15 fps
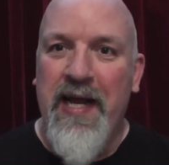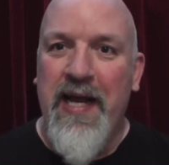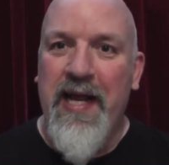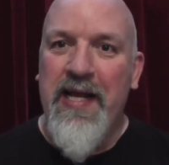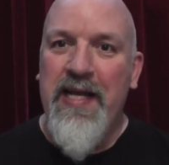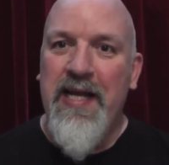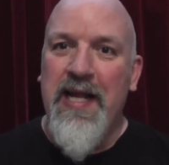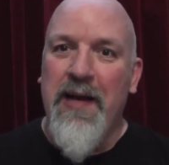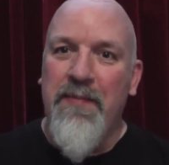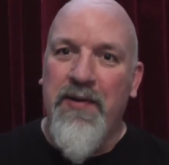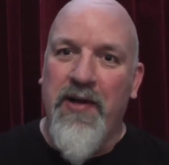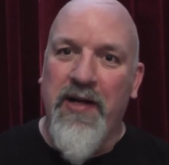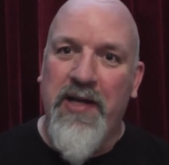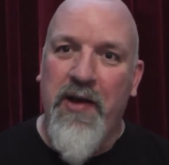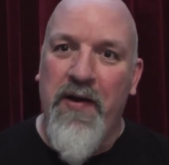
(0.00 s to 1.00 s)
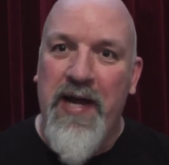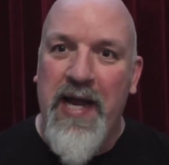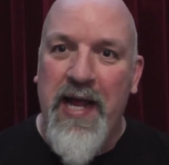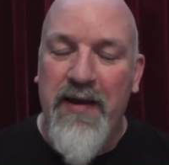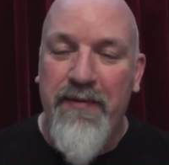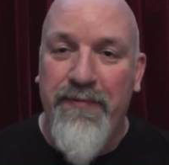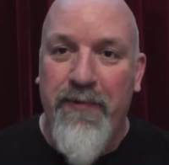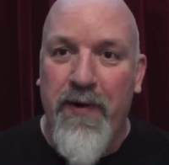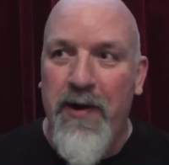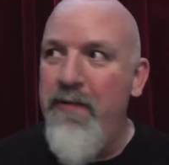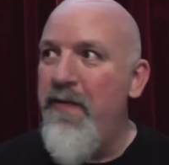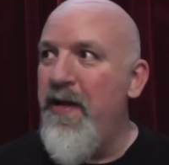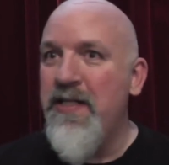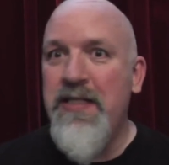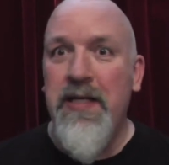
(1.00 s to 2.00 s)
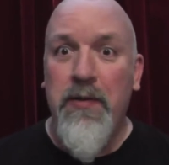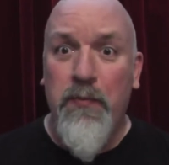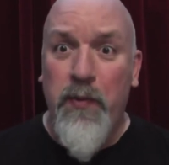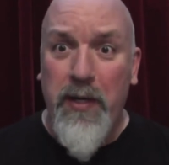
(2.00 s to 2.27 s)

and they ended up uh, going out the fire exit.